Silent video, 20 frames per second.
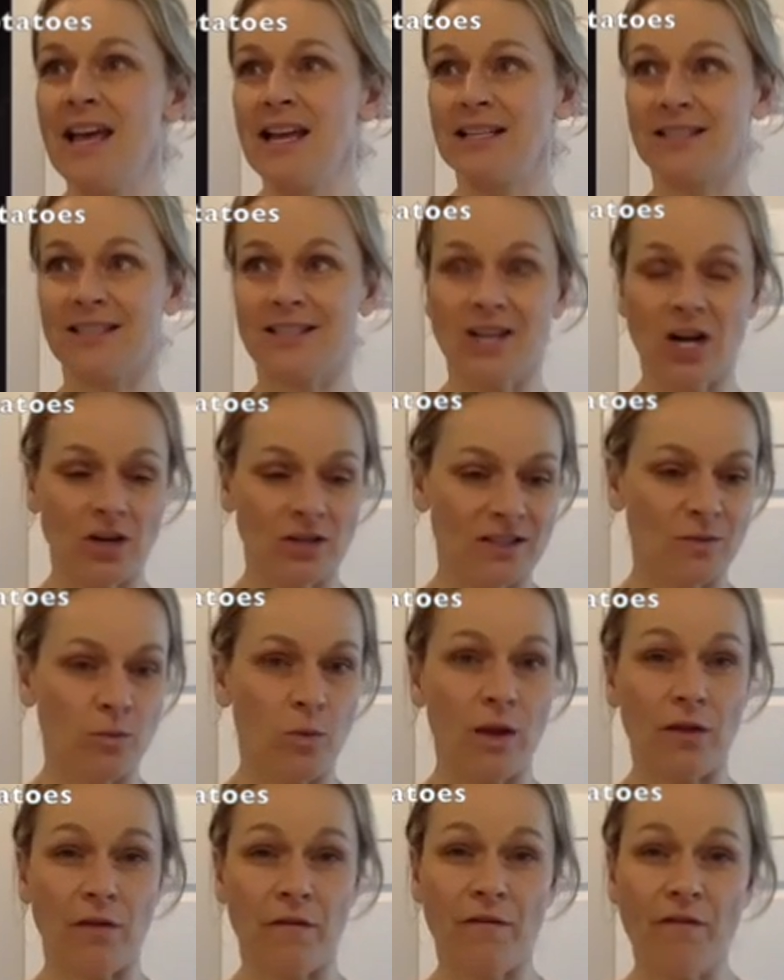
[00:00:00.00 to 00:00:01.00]
starts
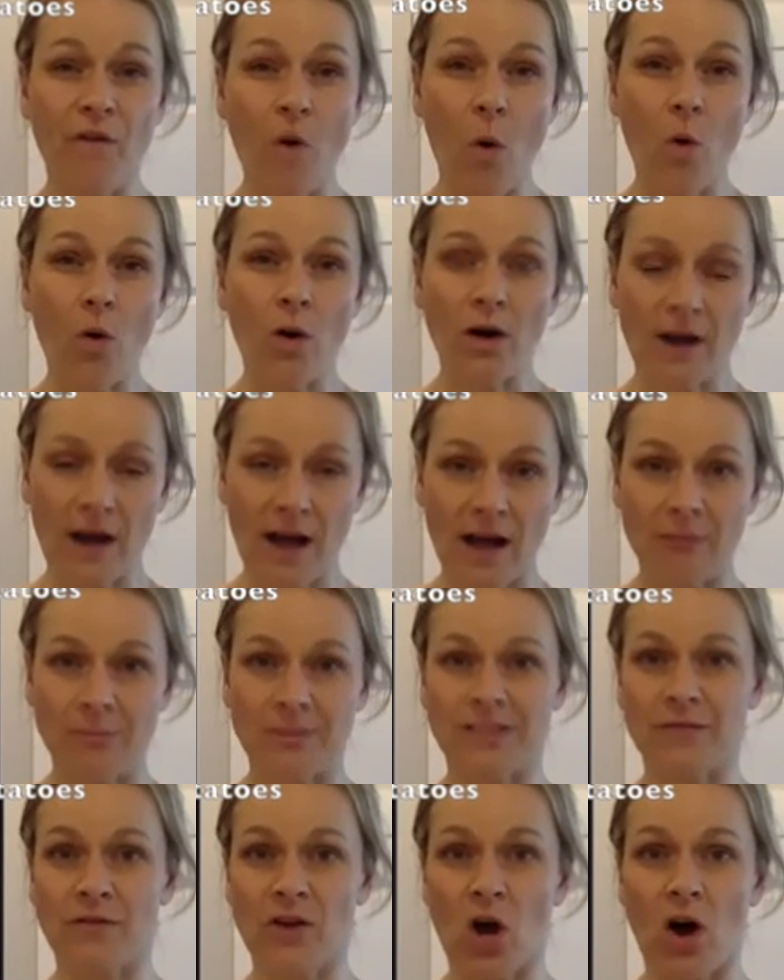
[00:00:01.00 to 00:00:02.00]
with four
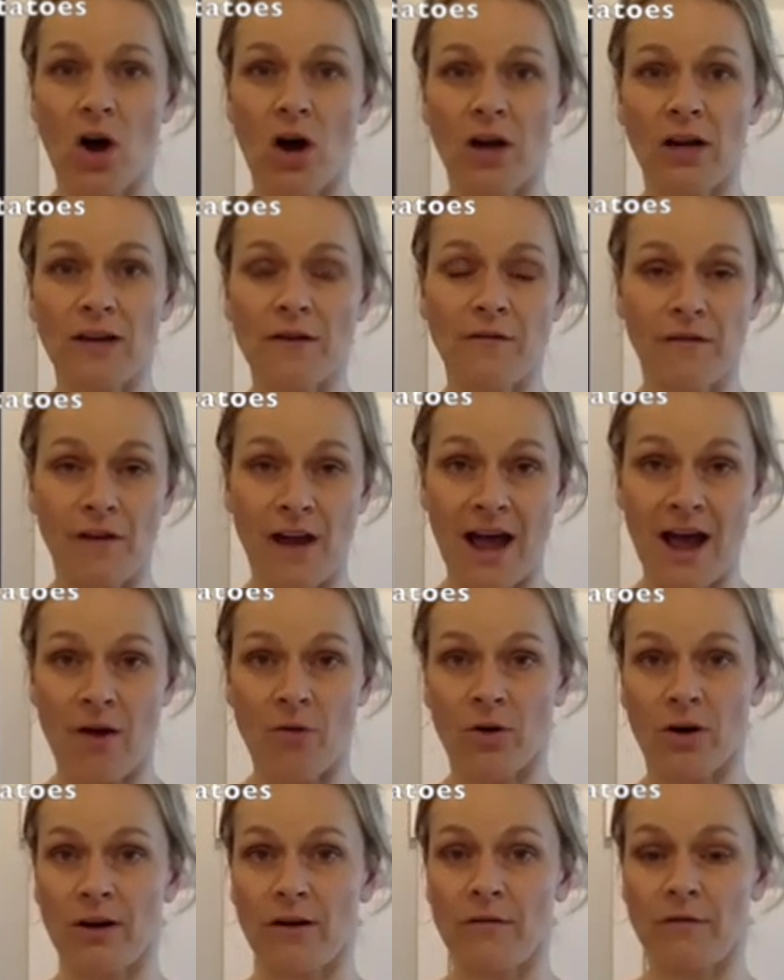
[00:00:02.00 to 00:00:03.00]
cups of
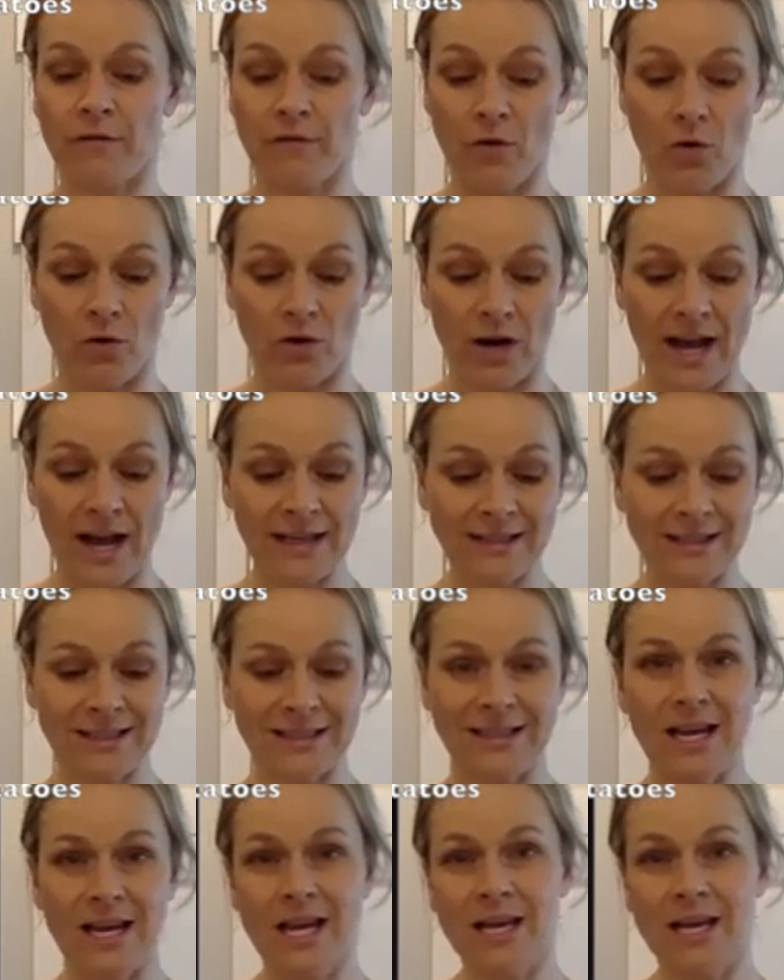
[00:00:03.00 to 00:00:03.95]
cauliflower florets.